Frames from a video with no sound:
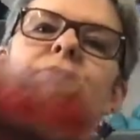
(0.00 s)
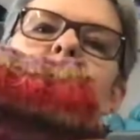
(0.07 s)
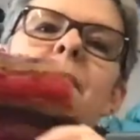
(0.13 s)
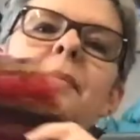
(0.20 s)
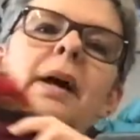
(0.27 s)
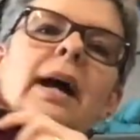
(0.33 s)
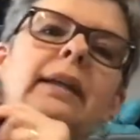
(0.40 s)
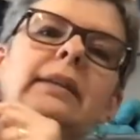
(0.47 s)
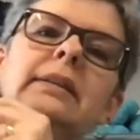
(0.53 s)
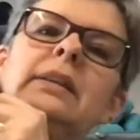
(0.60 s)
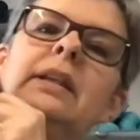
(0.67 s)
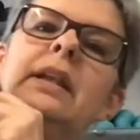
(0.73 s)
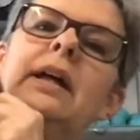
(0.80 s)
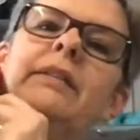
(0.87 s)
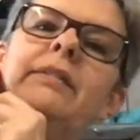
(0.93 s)
I
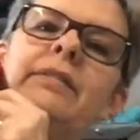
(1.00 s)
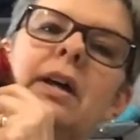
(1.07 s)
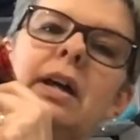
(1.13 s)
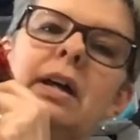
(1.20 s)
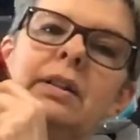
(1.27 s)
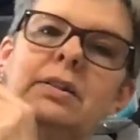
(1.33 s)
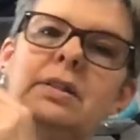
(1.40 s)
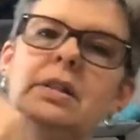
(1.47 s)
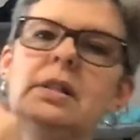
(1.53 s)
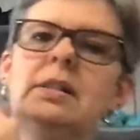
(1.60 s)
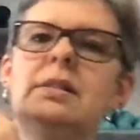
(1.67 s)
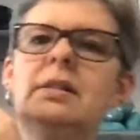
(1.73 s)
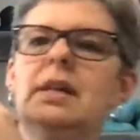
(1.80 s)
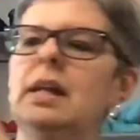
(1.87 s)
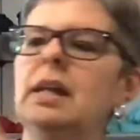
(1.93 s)
love the colors.
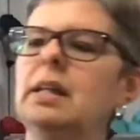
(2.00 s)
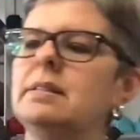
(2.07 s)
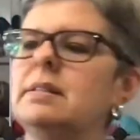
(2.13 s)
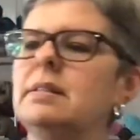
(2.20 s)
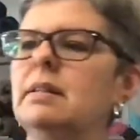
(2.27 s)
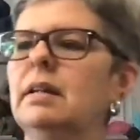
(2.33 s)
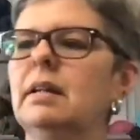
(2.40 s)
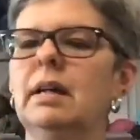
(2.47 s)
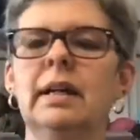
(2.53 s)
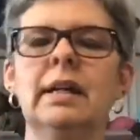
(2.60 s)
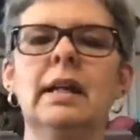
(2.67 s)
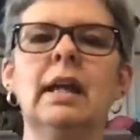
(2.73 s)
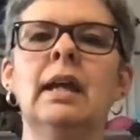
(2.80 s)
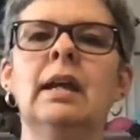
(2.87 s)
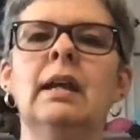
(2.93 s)
It's
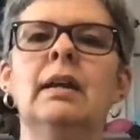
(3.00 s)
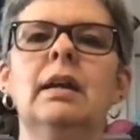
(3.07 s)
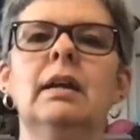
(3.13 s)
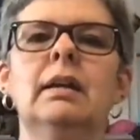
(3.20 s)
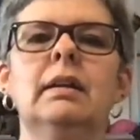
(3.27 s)
again,